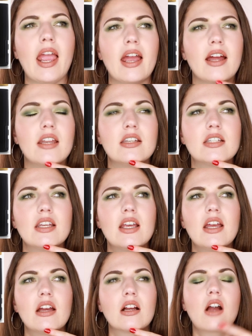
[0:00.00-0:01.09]
and
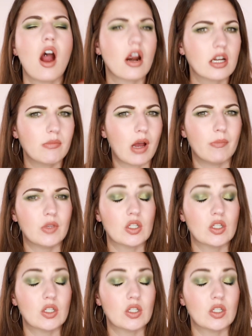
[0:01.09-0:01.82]
cardamom.